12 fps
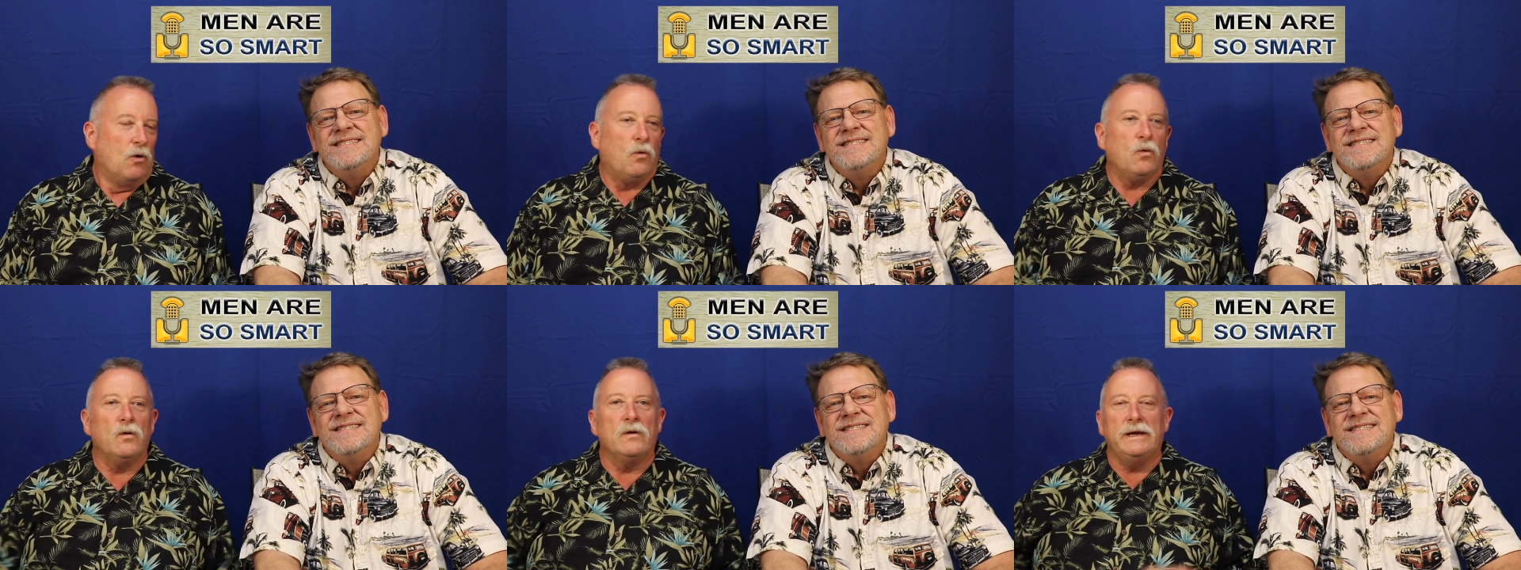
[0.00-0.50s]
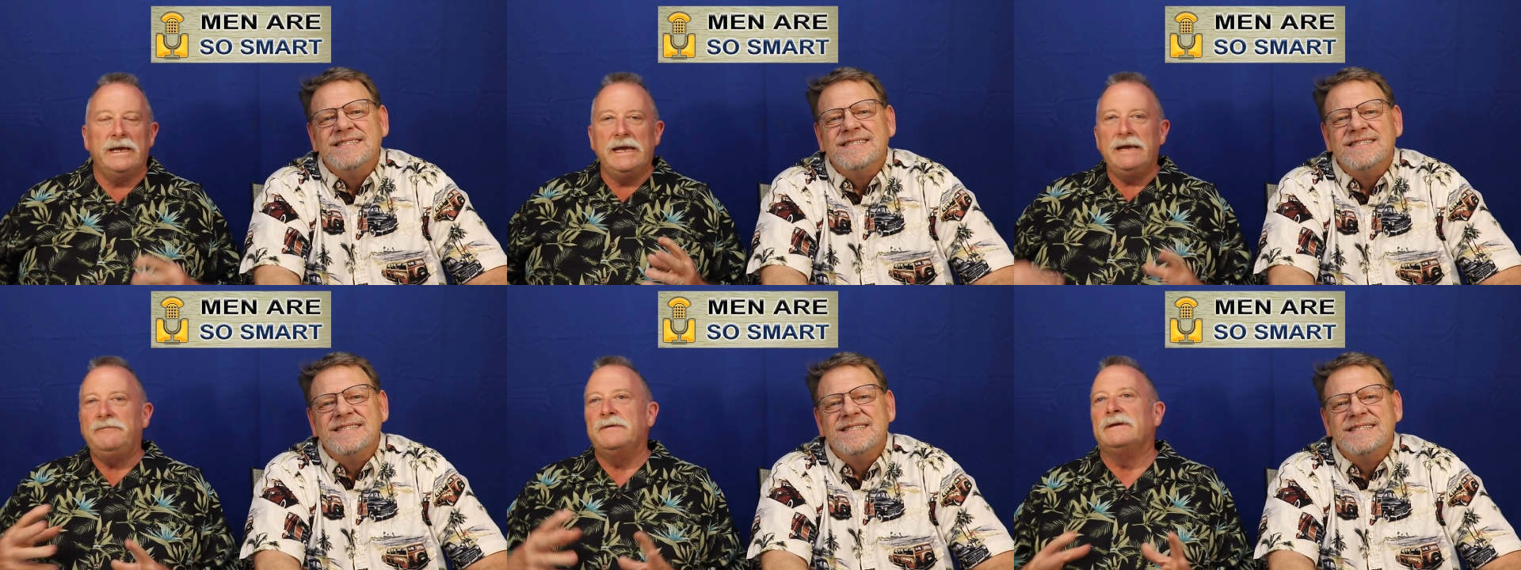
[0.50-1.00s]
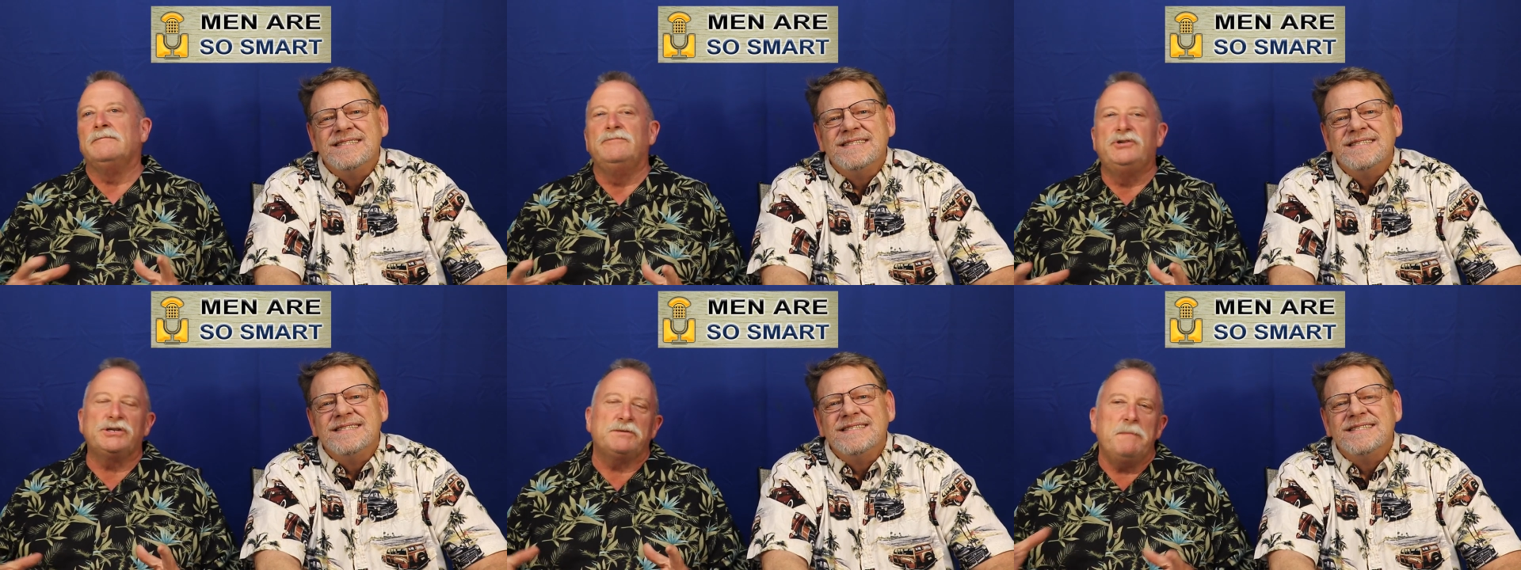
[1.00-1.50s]
Speaker 1: Or
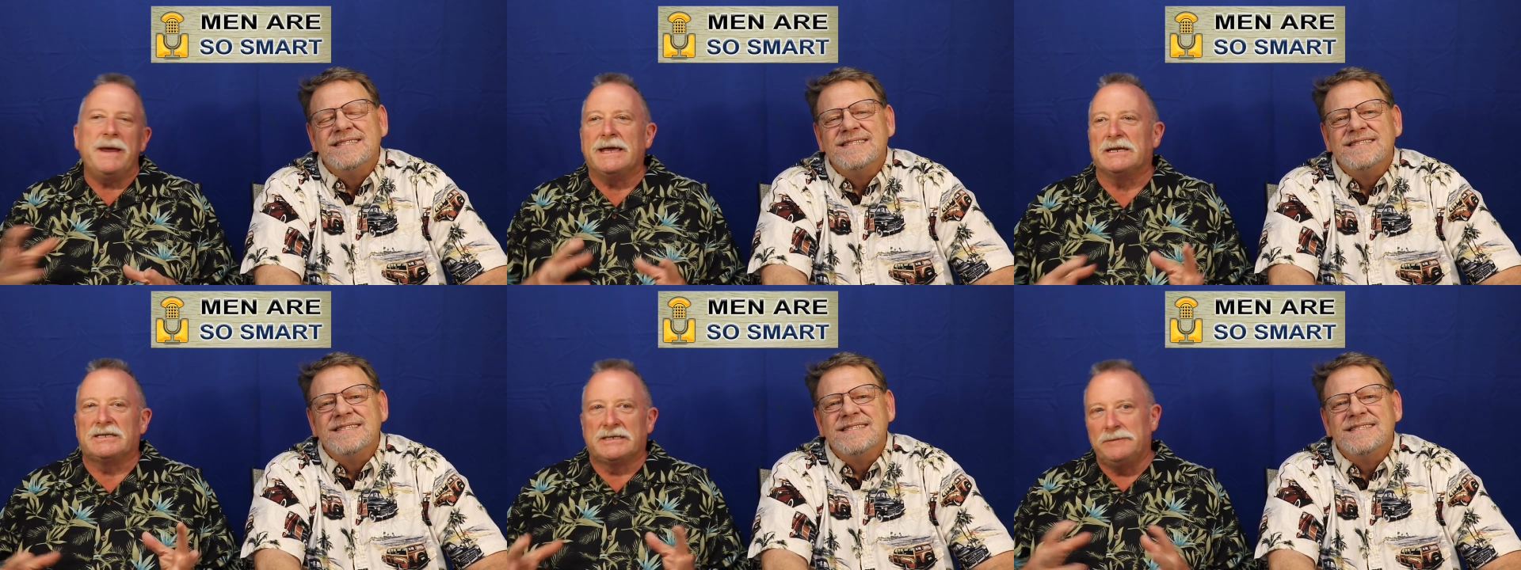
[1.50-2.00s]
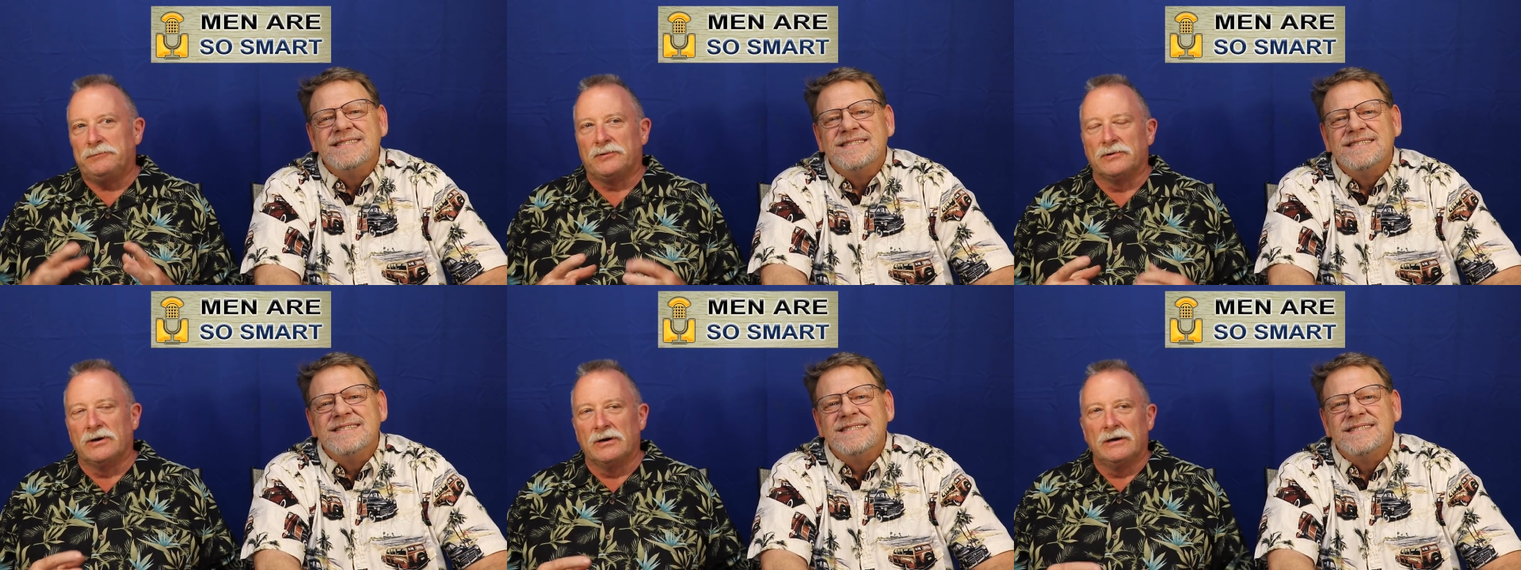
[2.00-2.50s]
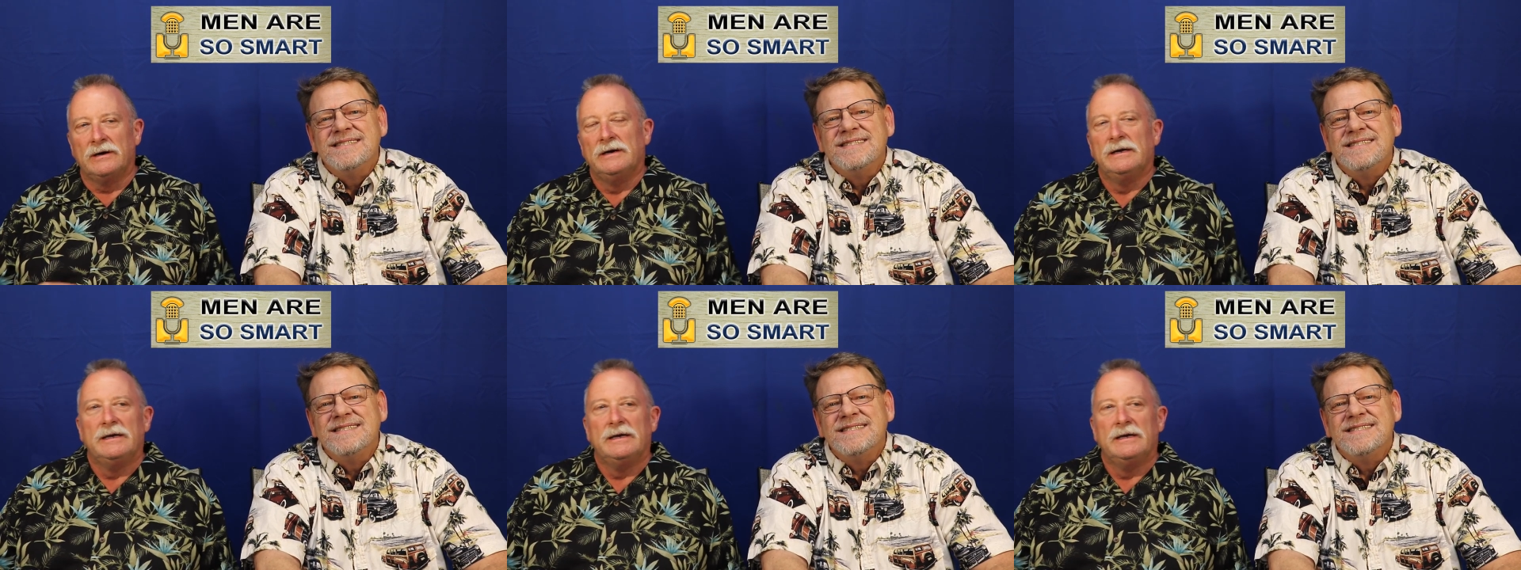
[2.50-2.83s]
even just make it simpler